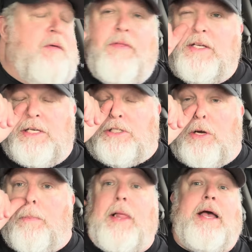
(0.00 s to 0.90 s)
this is
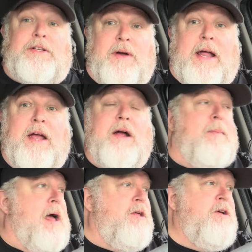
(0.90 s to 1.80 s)
your place right here,
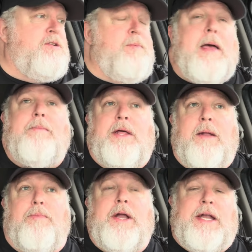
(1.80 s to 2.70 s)
man. You used to be able to get a pretty